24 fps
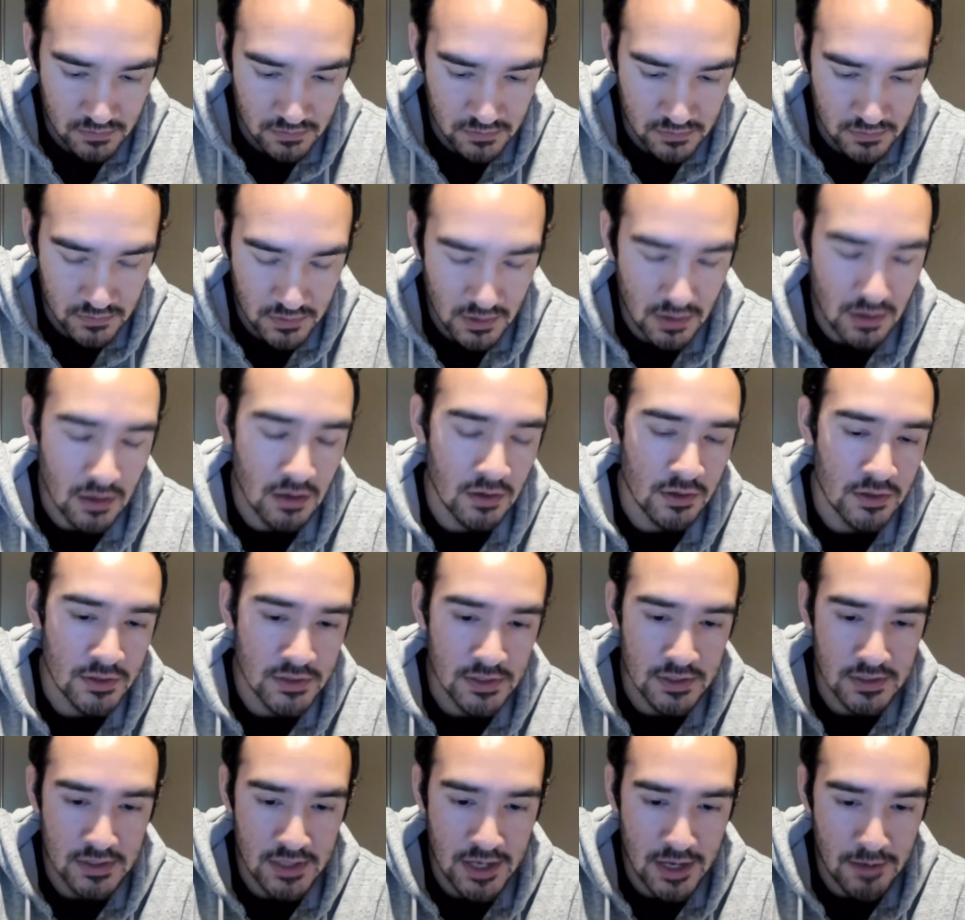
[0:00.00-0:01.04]
Oh, there's
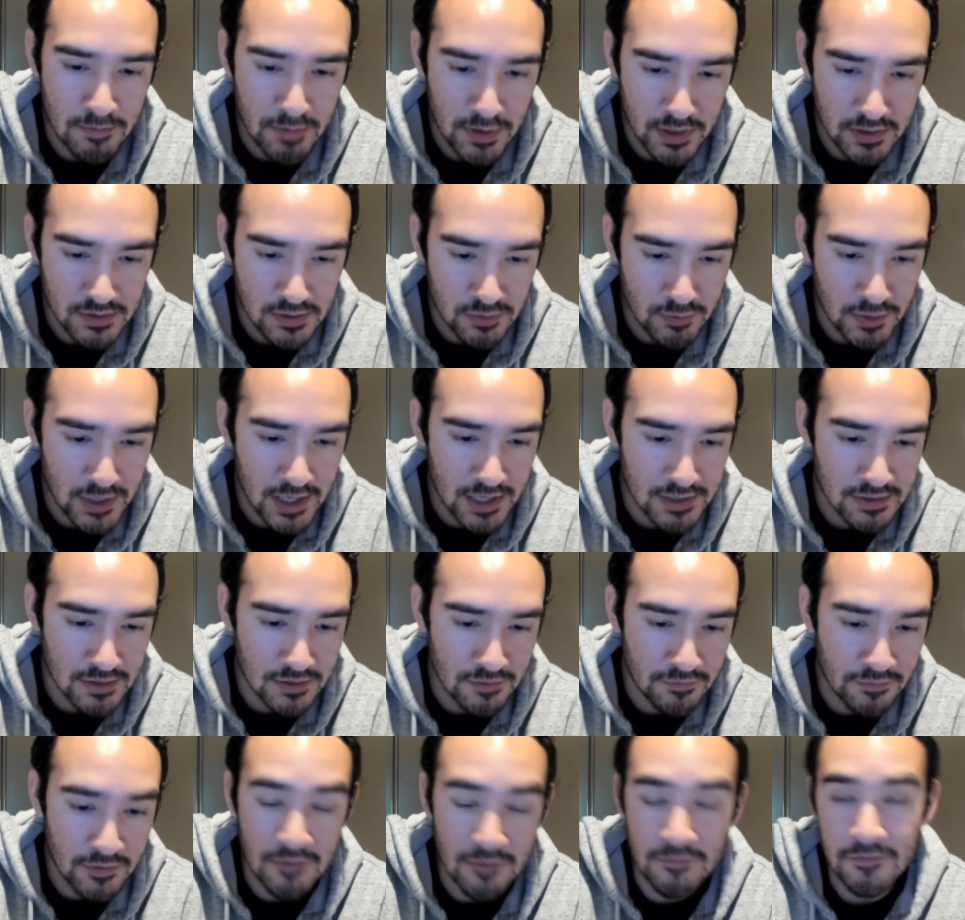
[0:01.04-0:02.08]
the 10 pin, so we got to
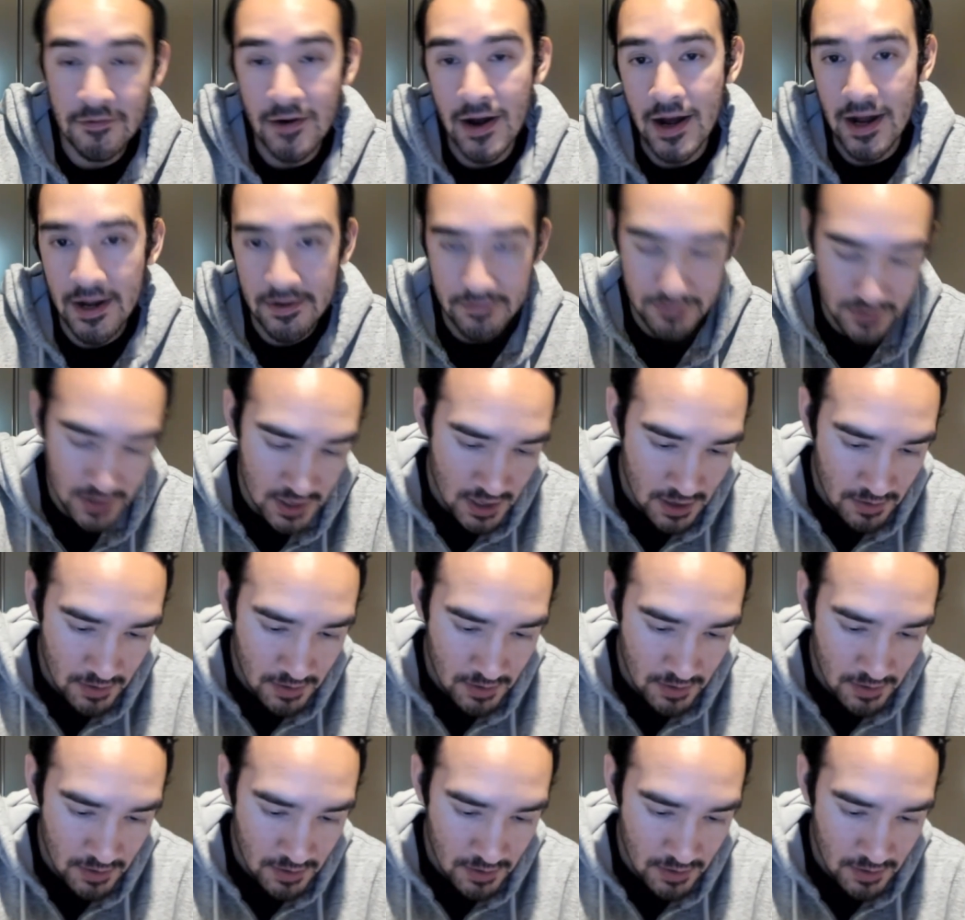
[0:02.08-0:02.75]
the front 5.